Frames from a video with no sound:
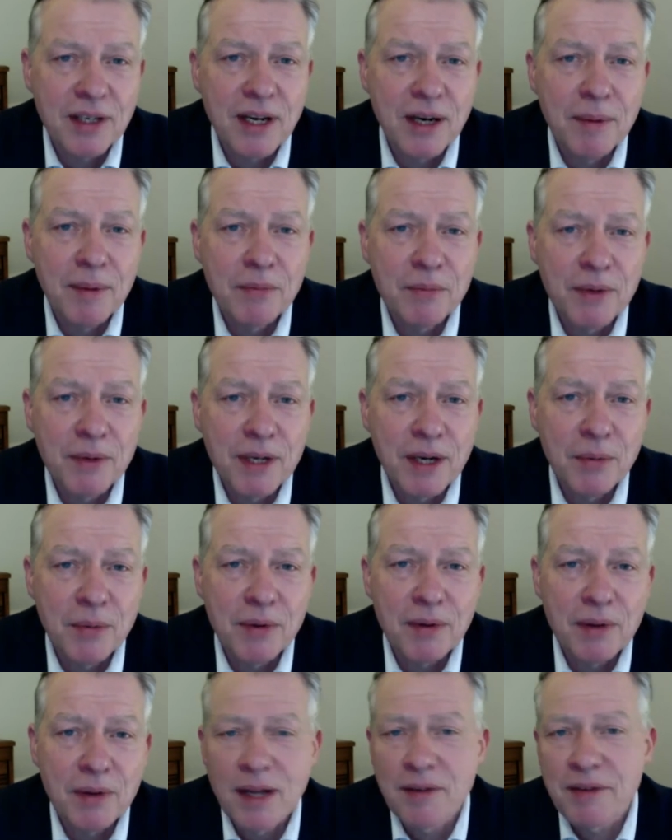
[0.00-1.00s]
I mean,
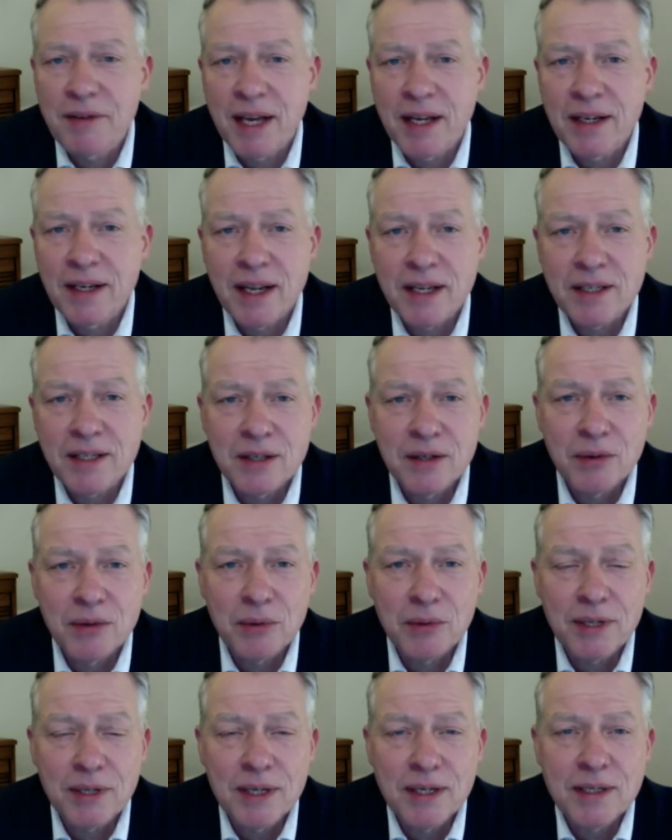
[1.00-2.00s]
we'll have candidates in the
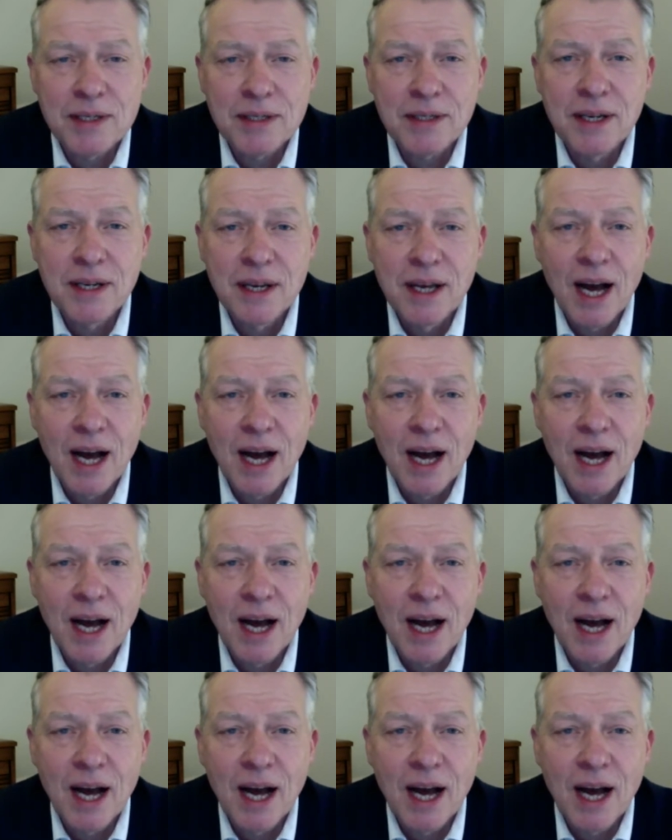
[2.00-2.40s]
Northeast.